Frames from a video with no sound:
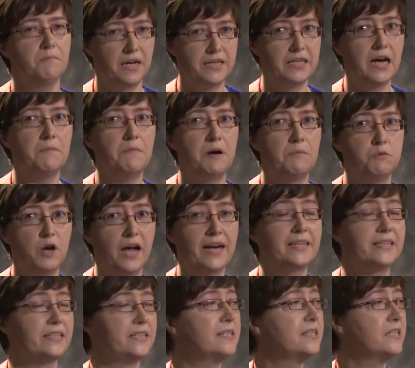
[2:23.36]
my Dharma
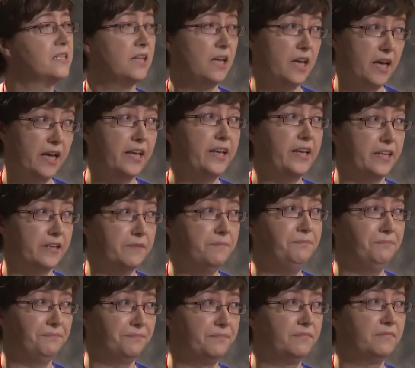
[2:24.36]
practice here.
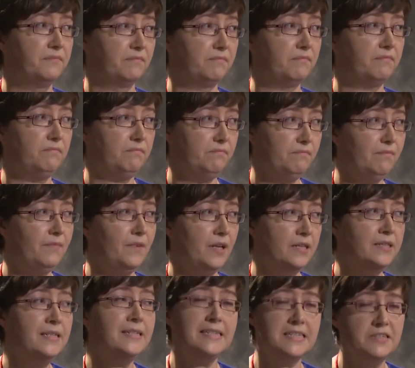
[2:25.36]

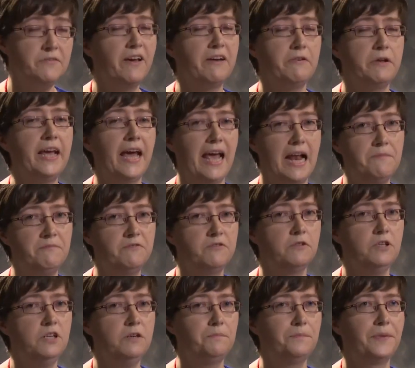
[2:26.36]
This is very
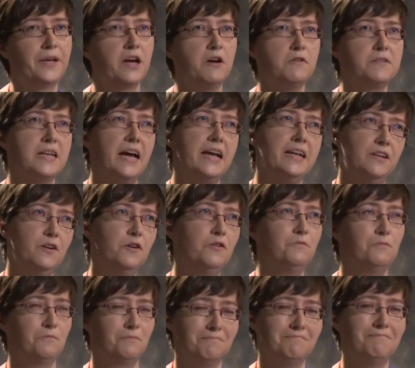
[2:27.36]
helpful, because I know